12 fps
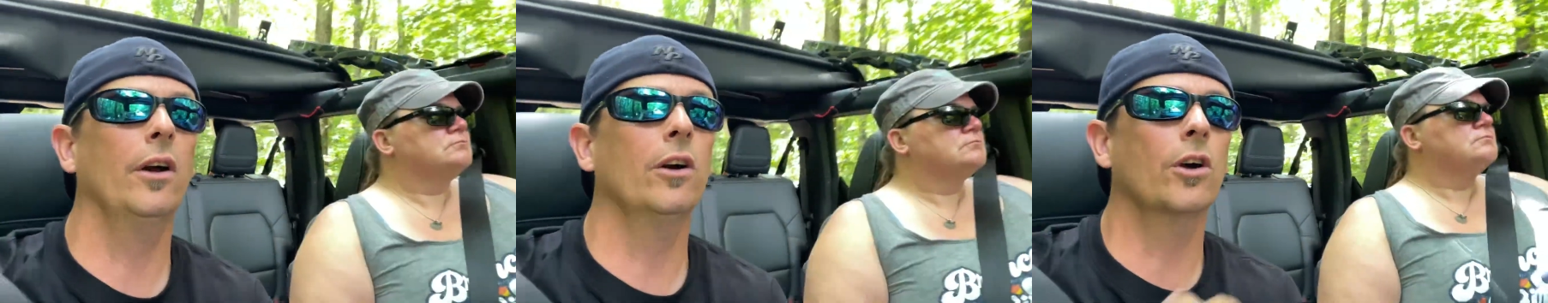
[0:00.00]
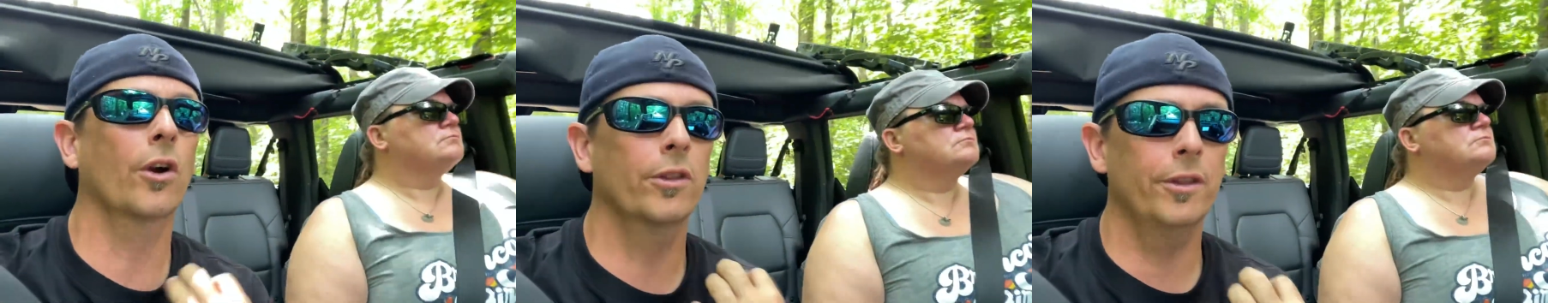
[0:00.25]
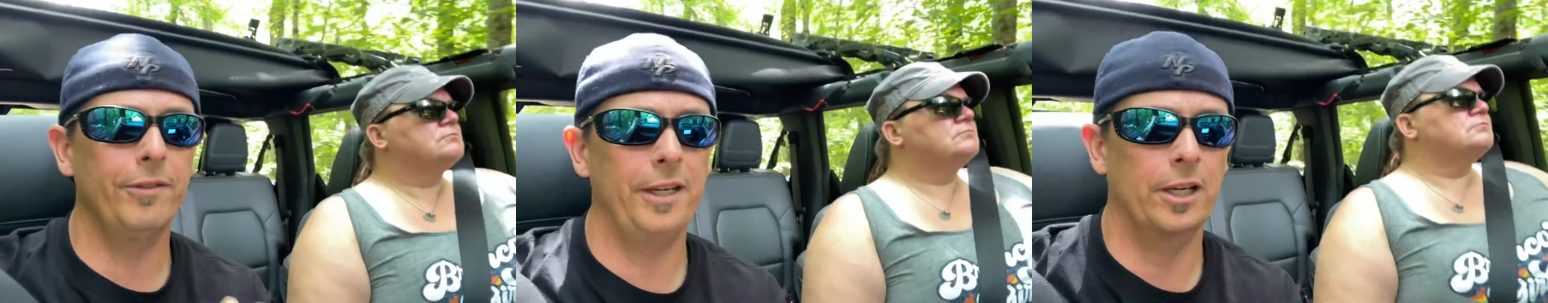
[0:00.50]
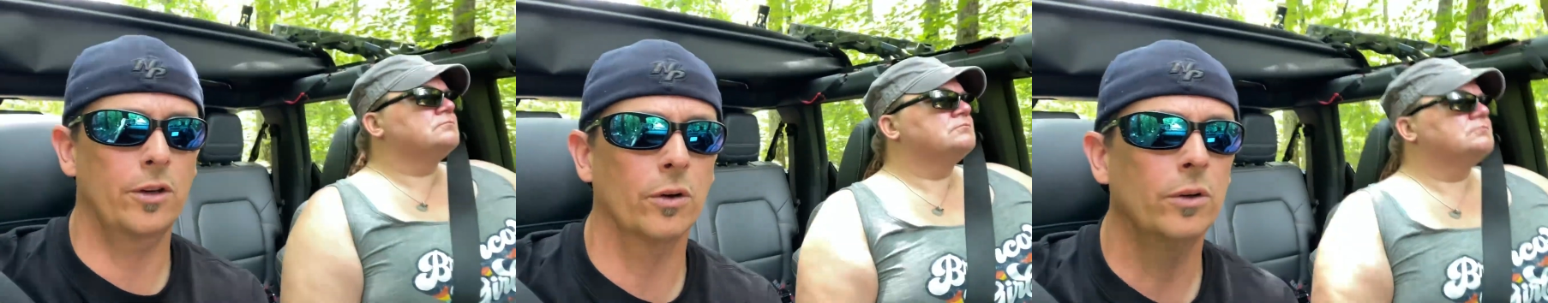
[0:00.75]
Speaker 1: learn the
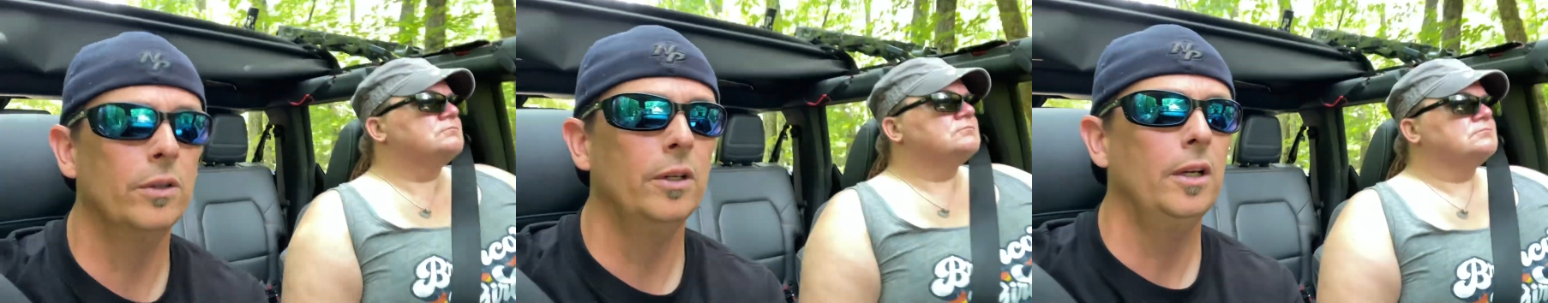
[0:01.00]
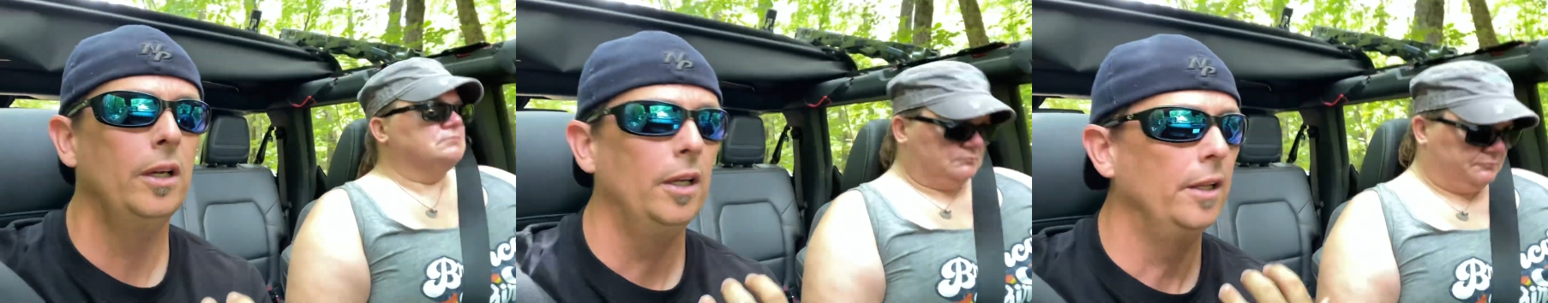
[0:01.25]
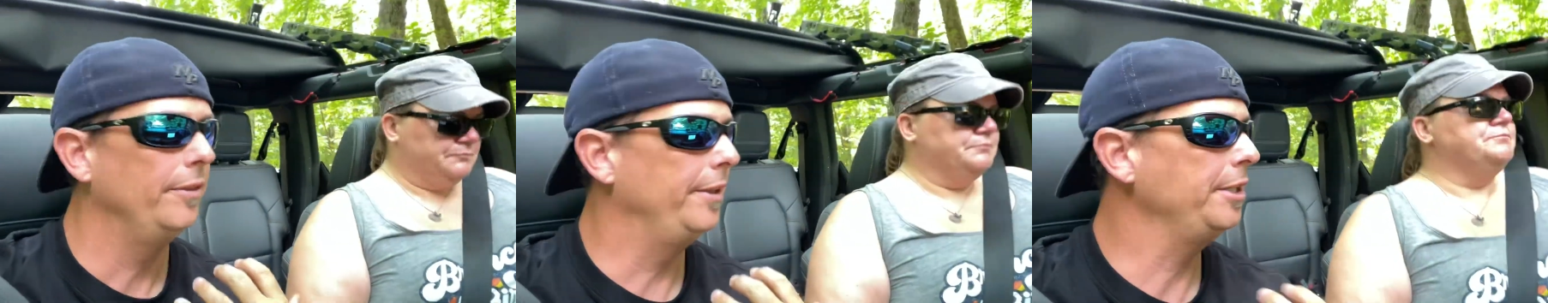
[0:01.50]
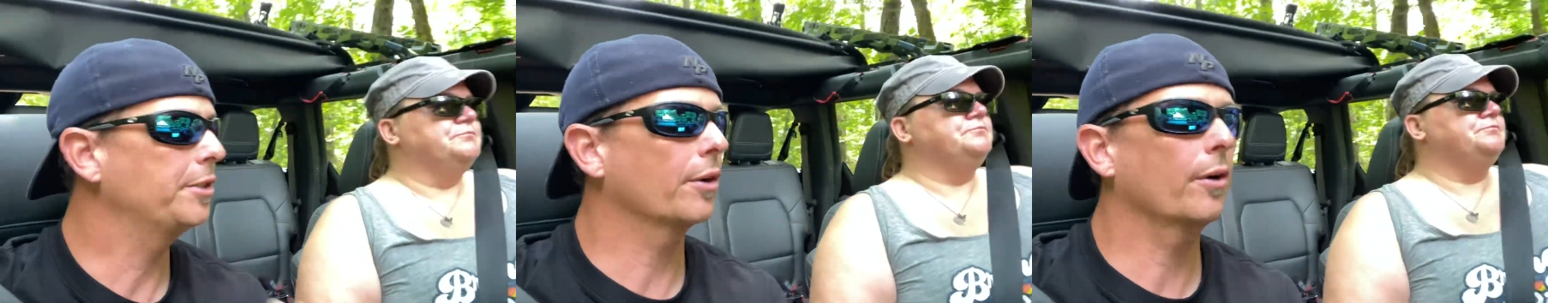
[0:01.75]
vehicle.
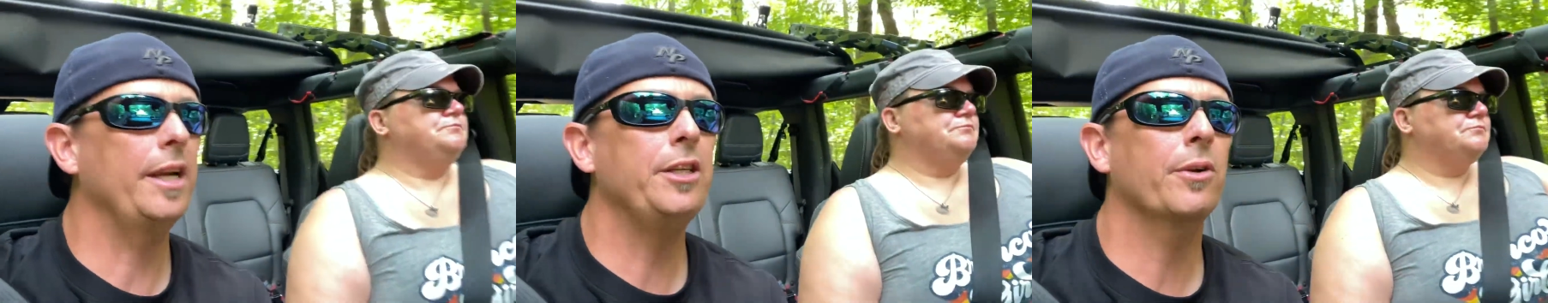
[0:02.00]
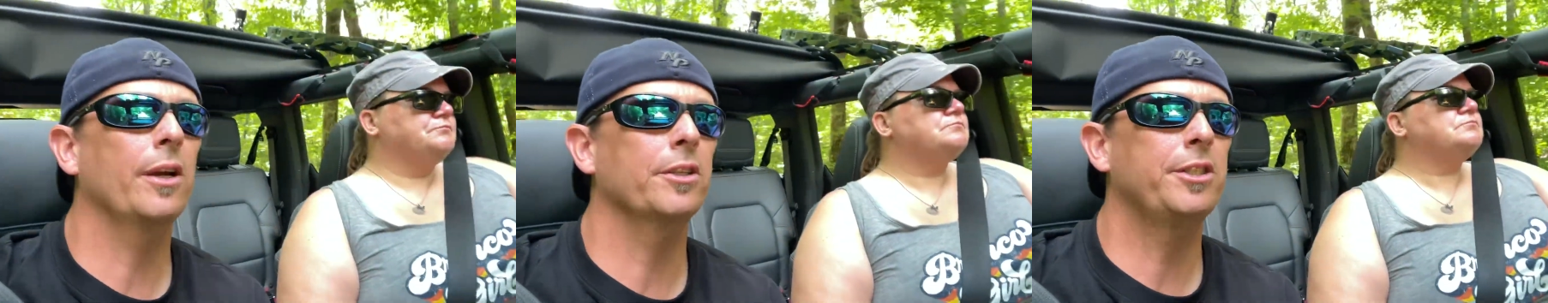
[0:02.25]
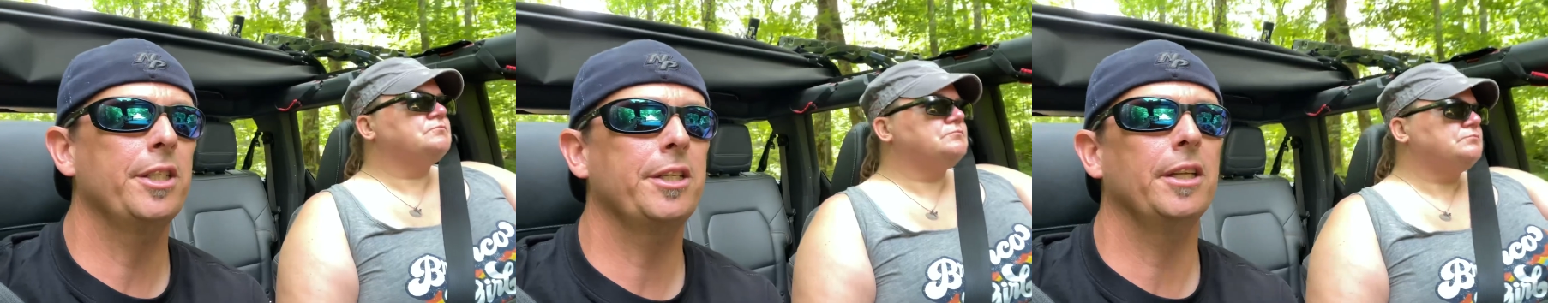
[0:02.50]
These are great trails.